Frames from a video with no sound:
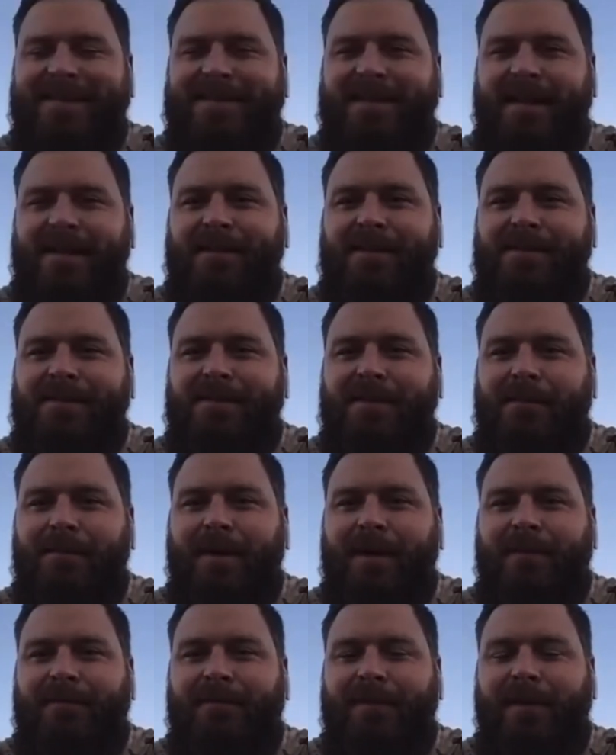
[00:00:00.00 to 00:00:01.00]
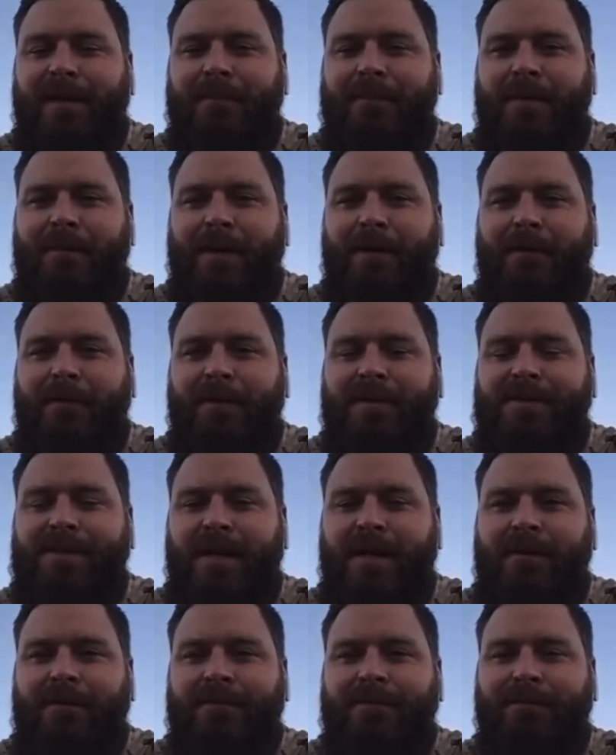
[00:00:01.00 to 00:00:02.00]
you so much for letting me be on the show.
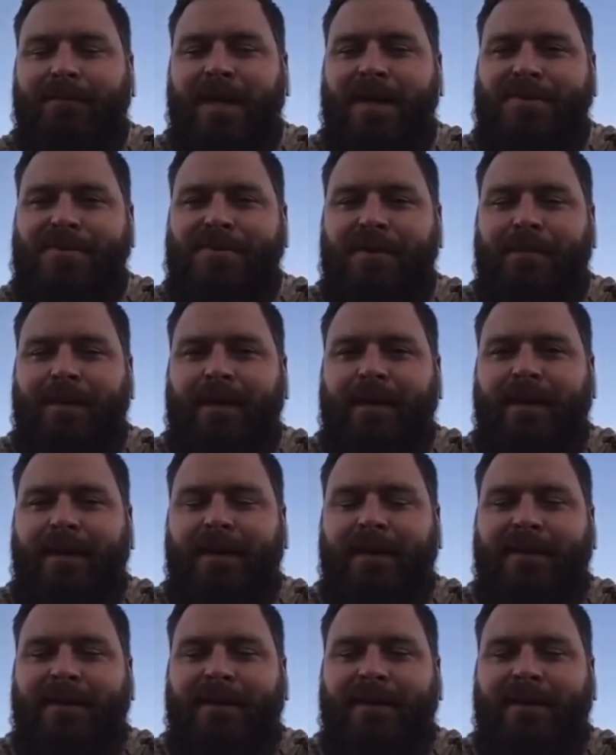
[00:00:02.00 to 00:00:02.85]
Pleasure to be here.